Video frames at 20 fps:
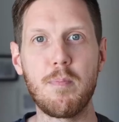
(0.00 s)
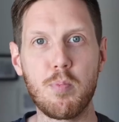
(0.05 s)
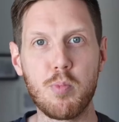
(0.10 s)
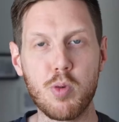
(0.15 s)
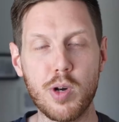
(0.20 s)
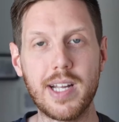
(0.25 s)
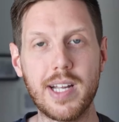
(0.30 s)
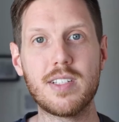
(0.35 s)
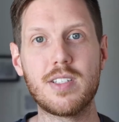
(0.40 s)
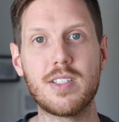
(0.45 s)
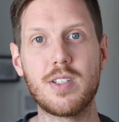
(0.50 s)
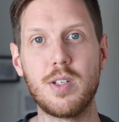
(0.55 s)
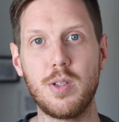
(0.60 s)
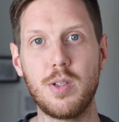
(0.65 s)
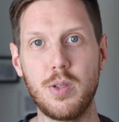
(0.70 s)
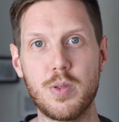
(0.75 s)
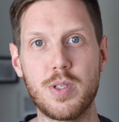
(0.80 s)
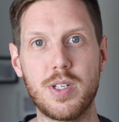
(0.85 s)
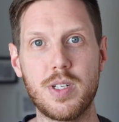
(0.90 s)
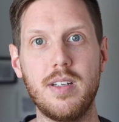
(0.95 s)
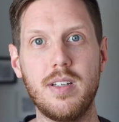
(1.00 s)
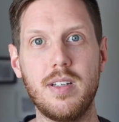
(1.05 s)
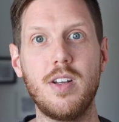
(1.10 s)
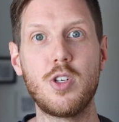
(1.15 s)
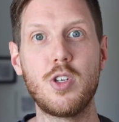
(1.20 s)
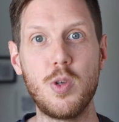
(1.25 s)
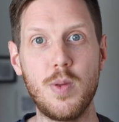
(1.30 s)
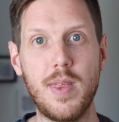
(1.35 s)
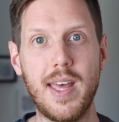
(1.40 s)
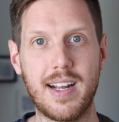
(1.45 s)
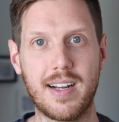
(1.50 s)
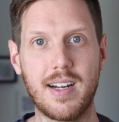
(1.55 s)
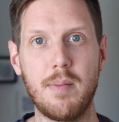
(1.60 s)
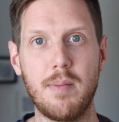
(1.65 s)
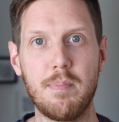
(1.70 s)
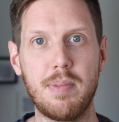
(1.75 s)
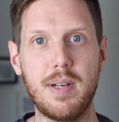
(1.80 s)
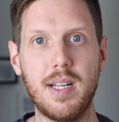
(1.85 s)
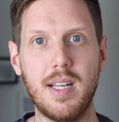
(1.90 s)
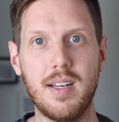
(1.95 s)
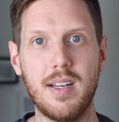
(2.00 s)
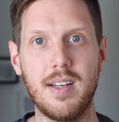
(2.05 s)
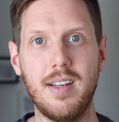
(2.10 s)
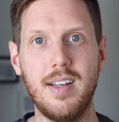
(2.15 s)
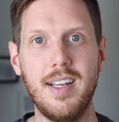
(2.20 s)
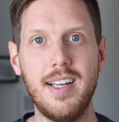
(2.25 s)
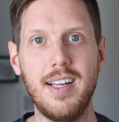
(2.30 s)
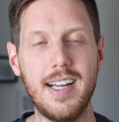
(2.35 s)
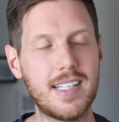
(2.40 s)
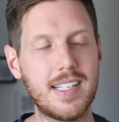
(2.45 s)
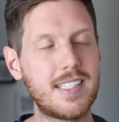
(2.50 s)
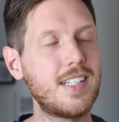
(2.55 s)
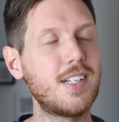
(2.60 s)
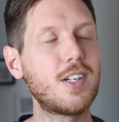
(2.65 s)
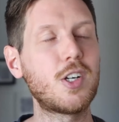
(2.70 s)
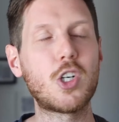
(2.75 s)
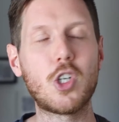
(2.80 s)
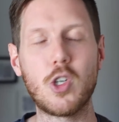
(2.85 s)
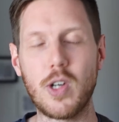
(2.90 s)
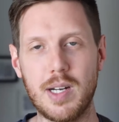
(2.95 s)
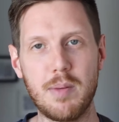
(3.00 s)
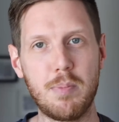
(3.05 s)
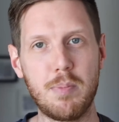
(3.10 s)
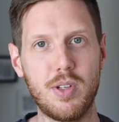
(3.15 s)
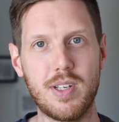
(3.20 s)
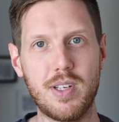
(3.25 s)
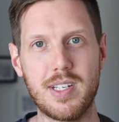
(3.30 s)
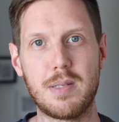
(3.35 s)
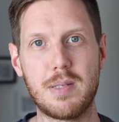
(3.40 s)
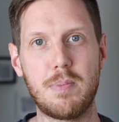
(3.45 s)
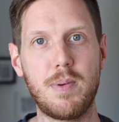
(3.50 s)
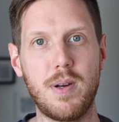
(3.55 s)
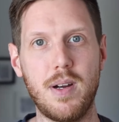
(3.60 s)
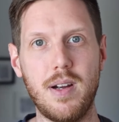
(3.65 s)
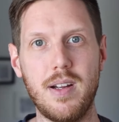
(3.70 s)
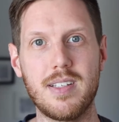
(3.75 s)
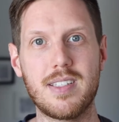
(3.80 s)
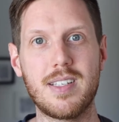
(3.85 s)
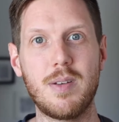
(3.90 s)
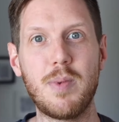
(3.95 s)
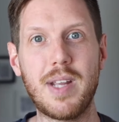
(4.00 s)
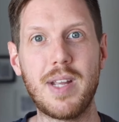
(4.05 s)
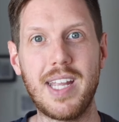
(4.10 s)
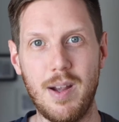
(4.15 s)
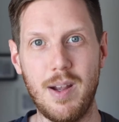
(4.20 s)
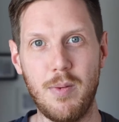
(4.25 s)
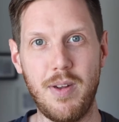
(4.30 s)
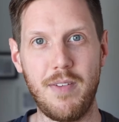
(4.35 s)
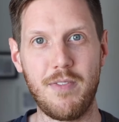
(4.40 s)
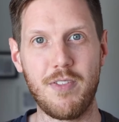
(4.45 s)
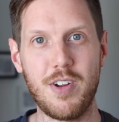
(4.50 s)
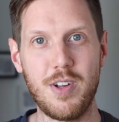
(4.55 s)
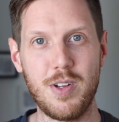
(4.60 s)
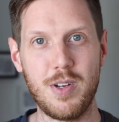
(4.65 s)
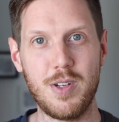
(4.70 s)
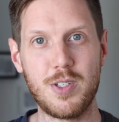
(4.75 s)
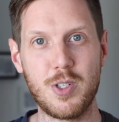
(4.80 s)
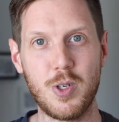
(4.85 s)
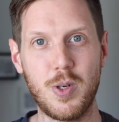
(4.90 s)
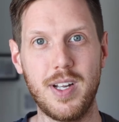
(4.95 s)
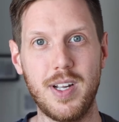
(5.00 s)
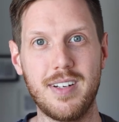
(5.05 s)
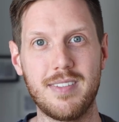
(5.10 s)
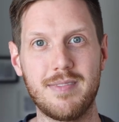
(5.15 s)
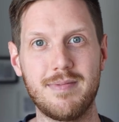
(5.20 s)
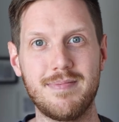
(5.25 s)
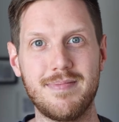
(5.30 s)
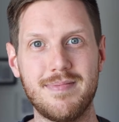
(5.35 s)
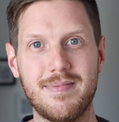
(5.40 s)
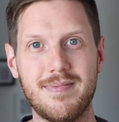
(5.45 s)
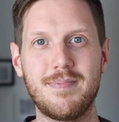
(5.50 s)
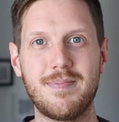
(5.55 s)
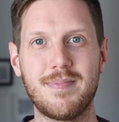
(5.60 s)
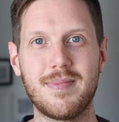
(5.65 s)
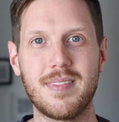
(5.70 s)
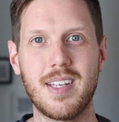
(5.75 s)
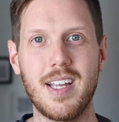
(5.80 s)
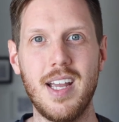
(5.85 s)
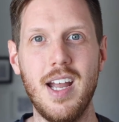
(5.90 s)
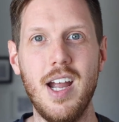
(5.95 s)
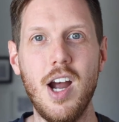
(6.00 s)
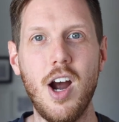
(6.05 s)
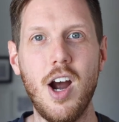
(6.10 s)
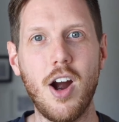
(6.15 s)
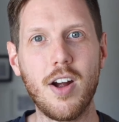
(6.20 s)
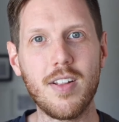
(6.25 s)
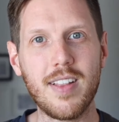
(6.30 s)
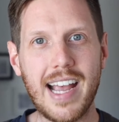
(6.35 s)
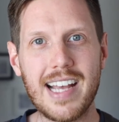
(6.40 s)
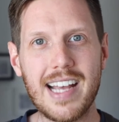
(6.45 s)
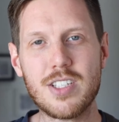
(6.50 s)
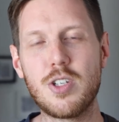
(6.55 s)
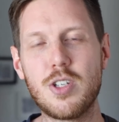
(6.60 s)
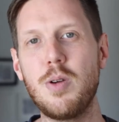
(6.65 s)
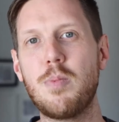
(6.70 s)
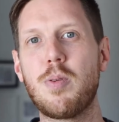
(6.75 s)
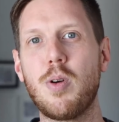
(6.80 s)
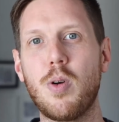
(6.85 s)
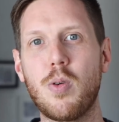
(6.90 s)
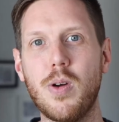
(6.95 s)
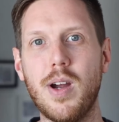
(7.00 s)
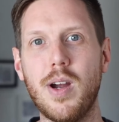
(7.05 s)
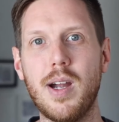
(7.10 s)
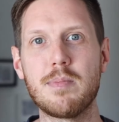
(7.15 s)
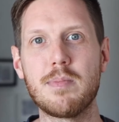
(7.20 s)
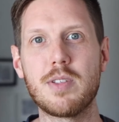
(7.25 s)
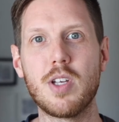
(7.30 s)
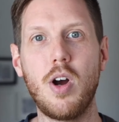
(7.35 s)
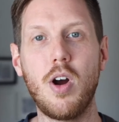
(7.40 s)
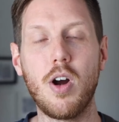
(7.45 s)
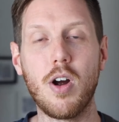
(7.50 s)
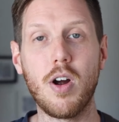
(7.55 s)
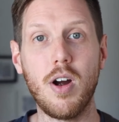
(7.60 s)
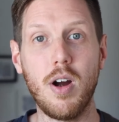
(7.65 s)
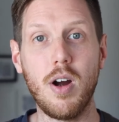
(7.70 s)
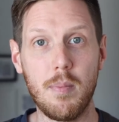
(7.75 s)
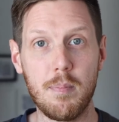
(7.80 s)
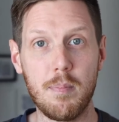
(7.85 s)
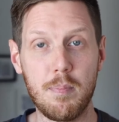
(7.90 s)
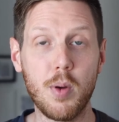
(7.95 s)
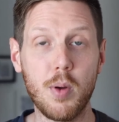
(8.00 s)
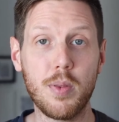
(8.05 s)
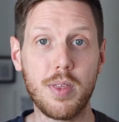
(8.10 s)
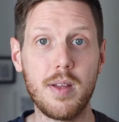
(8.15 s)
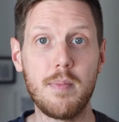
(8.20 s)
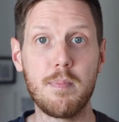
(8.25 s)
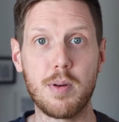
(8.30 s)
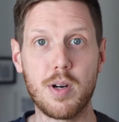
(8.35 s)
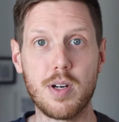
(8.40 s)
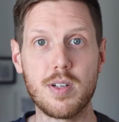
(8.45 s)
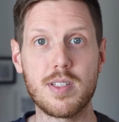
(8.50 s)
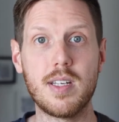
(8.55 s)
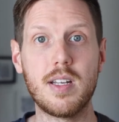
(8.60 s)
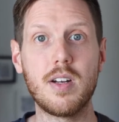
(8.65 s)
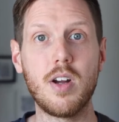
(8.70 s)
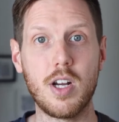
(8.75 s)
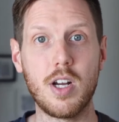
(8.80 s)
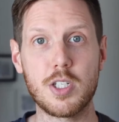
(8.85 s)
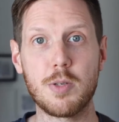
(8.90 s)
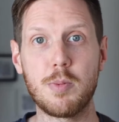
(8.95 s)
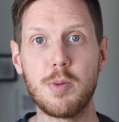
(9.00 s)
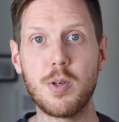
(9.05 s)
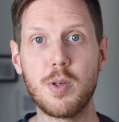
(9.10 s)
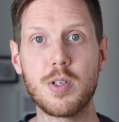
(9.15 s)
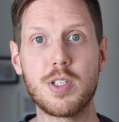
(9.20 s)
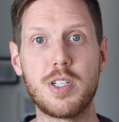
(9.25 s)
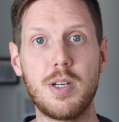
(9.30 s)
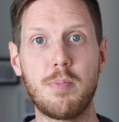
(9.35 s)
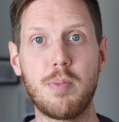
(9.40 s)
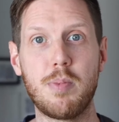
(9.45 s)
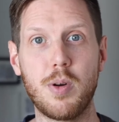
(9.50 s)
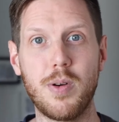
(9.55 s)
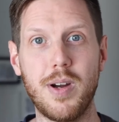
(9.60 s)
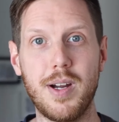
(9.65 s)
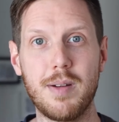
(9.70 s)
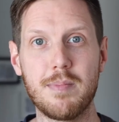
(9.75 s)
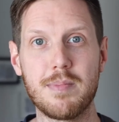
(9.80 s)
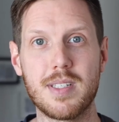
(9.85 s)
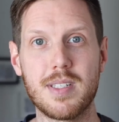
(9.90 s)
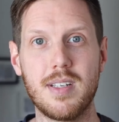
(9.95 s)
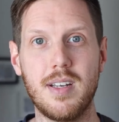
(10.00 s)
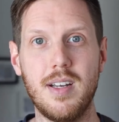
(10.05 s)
bring a solution to that company. It's an incredible experience, and we can't wait for you to join. Our last two programs are both in person entrepreneurship programs.